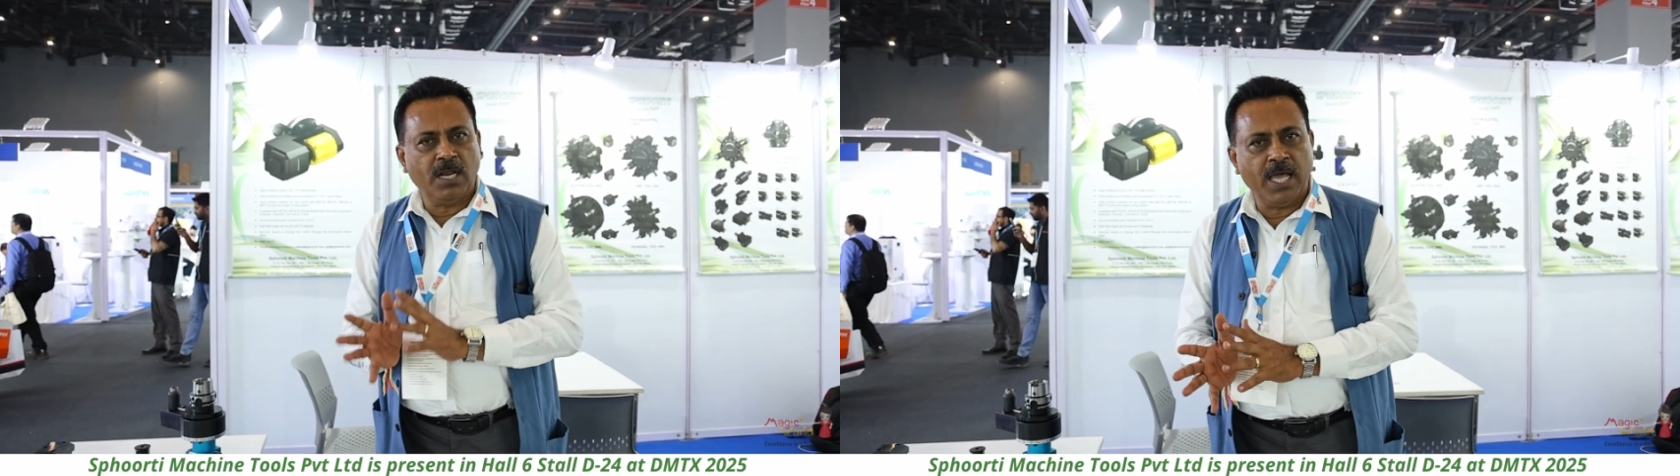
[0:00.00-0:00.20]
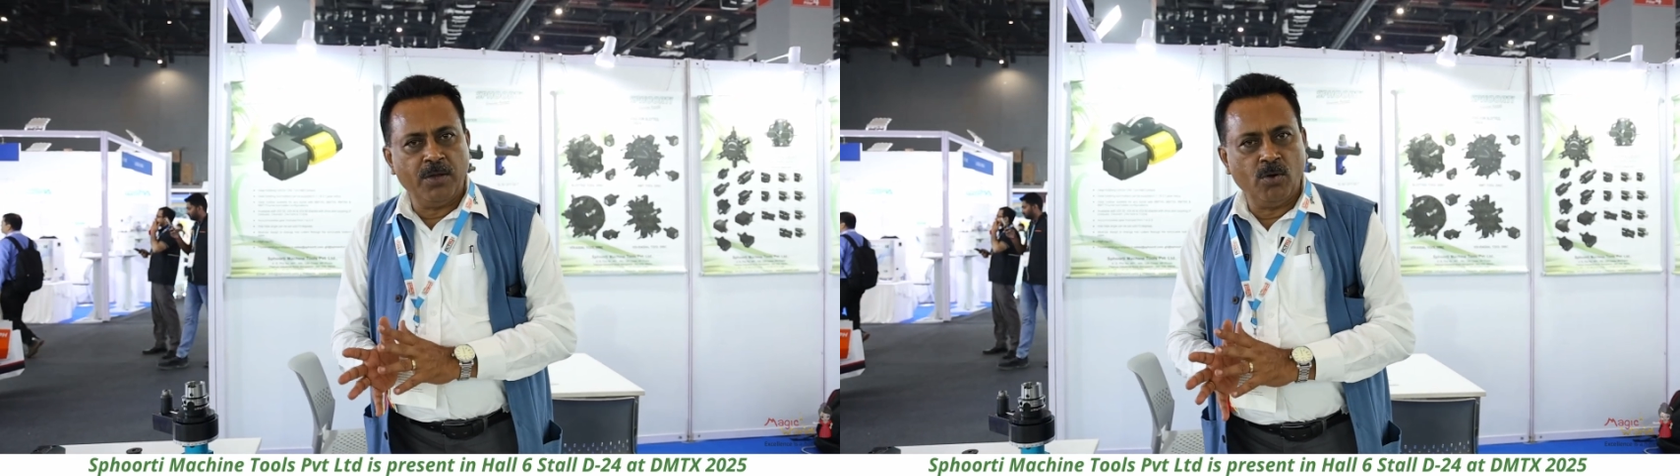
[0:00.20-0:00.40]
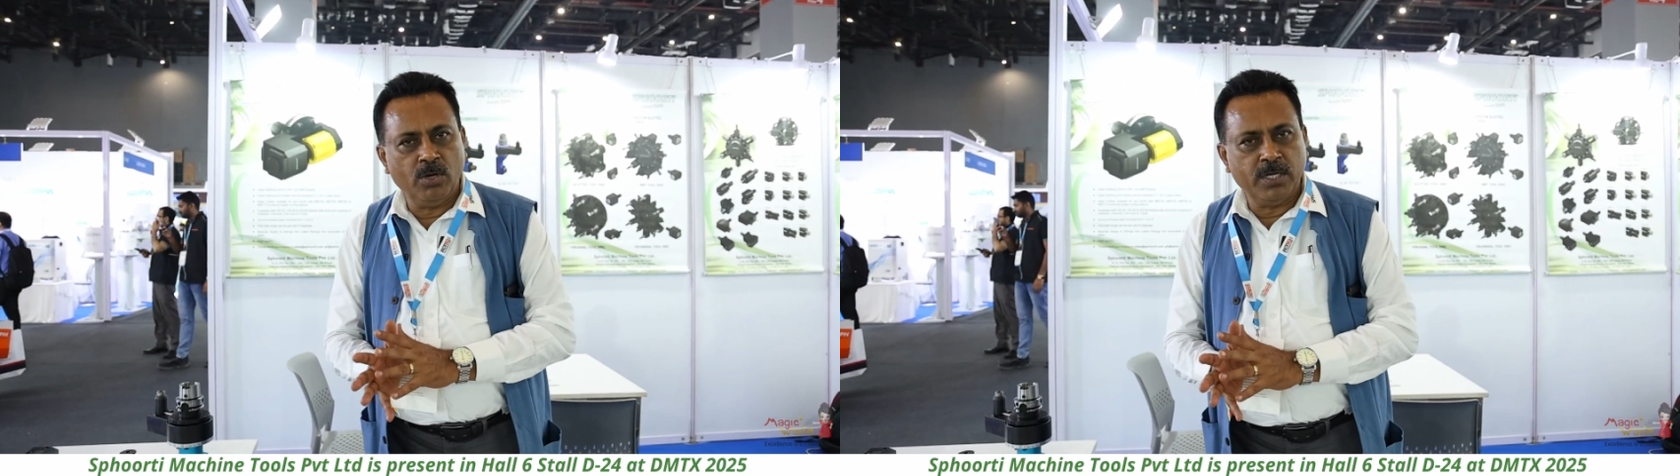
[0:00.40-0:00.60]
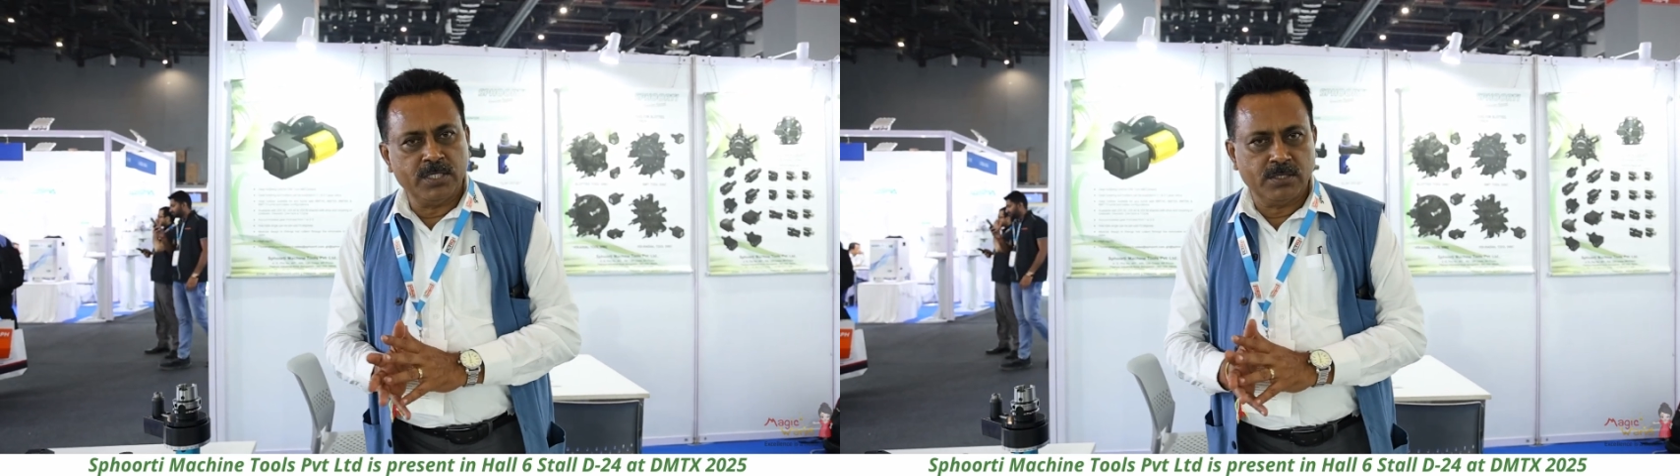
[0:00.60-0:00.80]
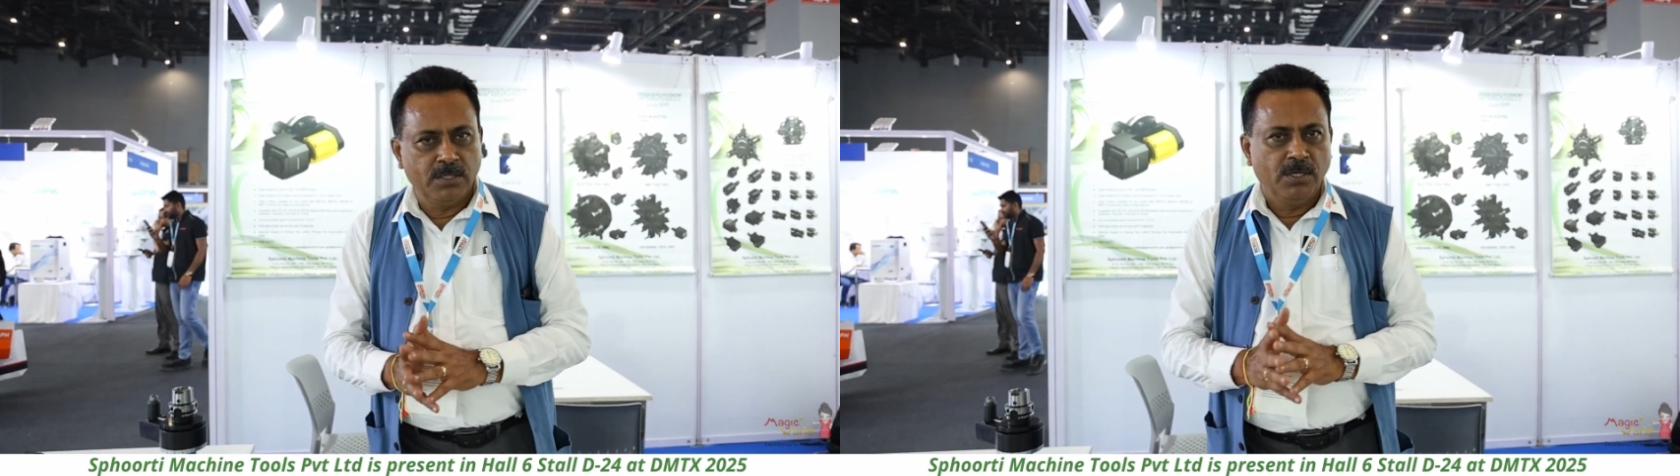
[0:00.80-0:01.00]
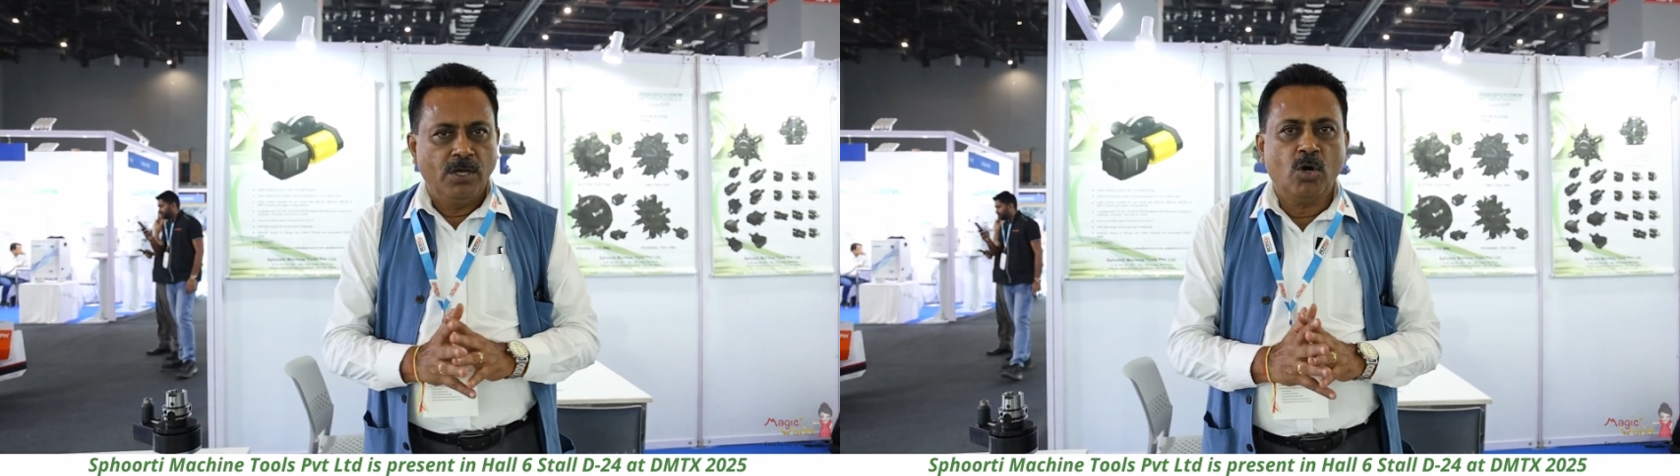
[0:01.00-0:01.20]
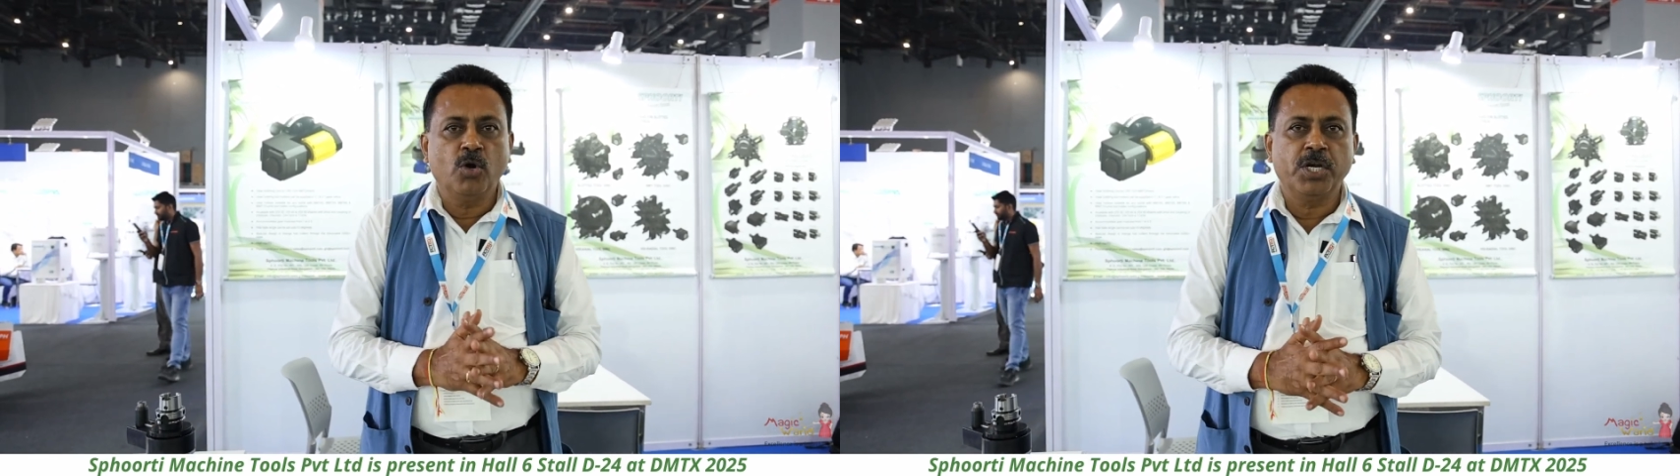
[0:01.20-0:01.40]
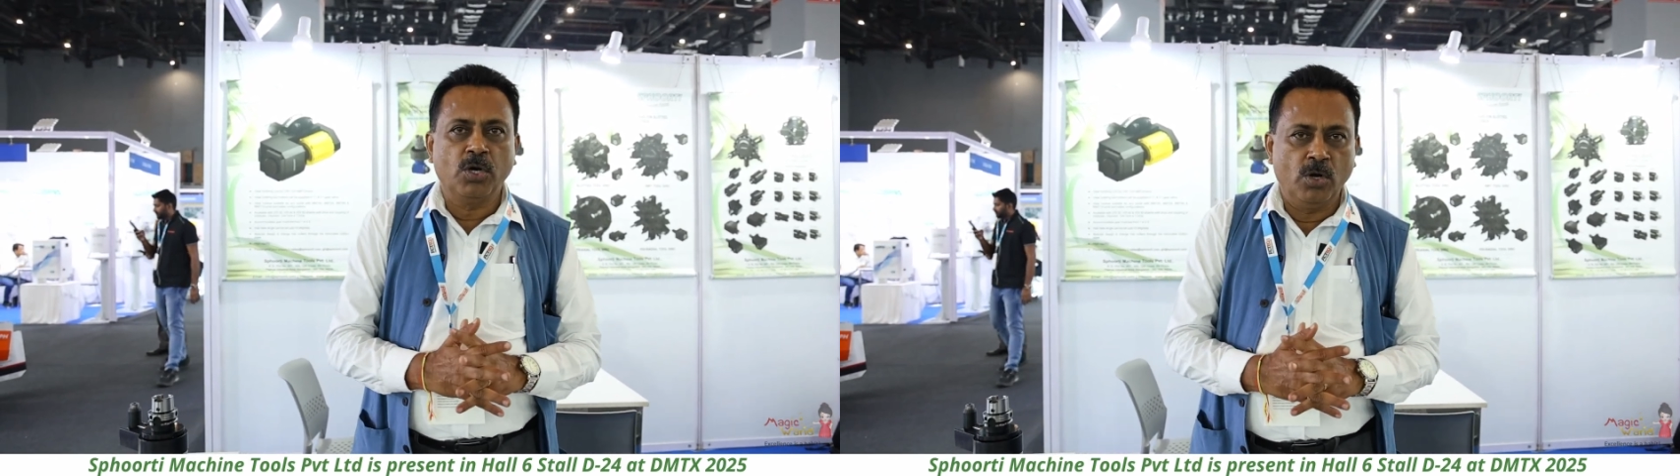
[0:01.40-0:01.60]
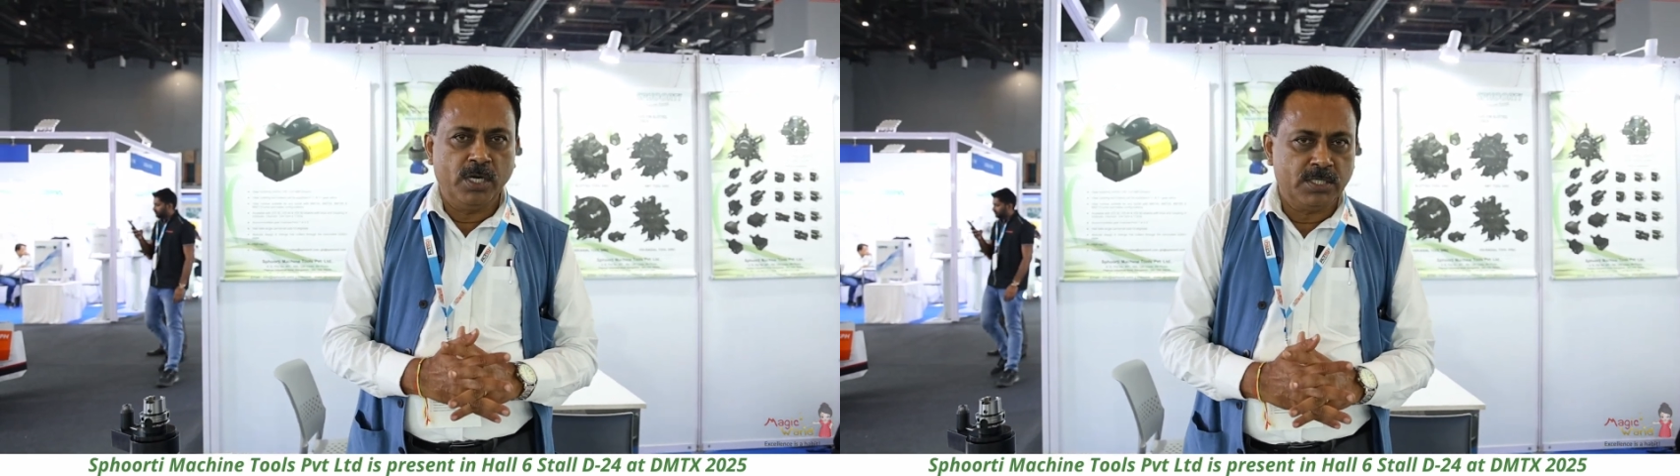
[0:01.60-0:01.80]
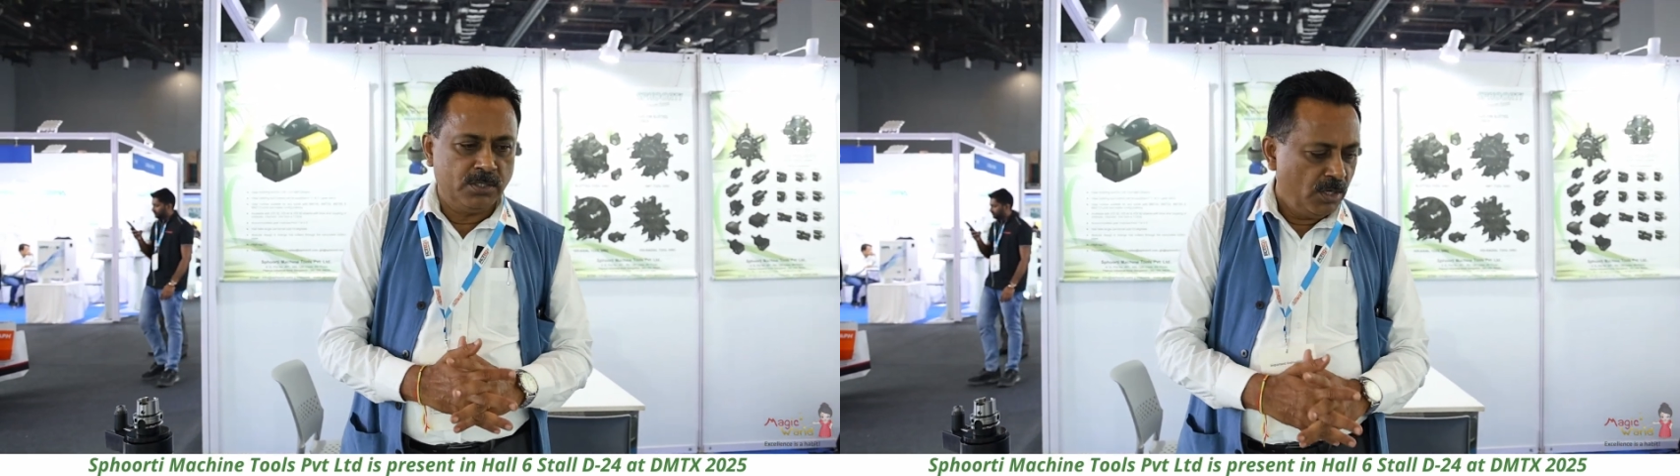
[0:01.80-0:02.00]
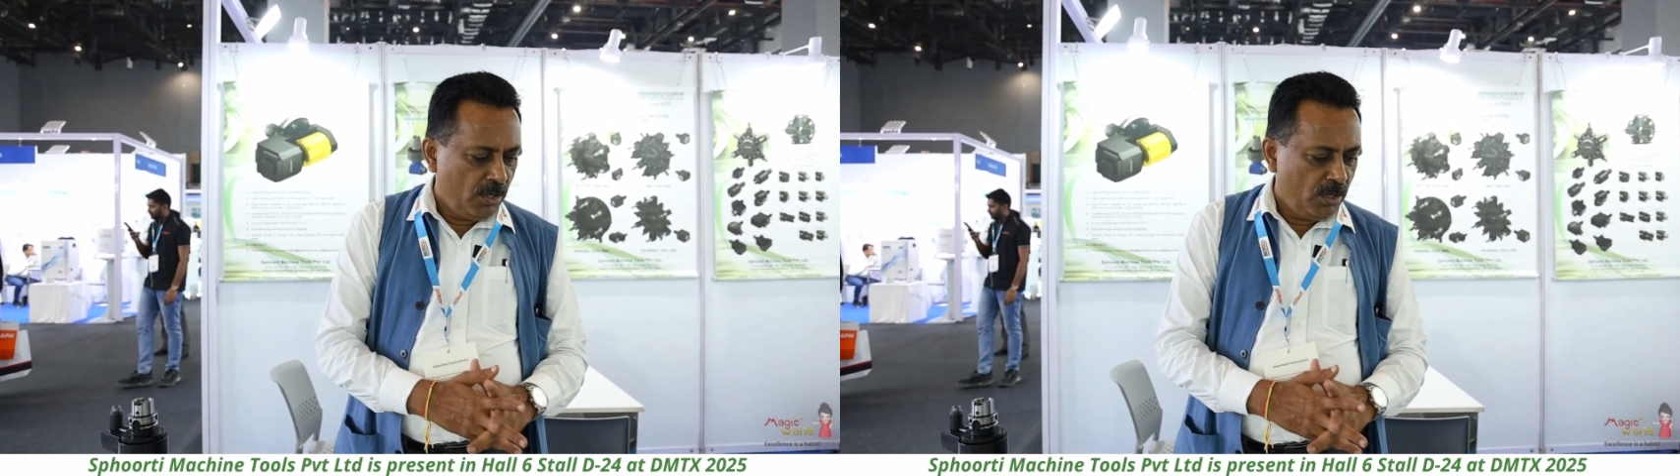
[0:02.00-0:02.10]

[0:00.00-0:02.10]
live holders, rotary holders.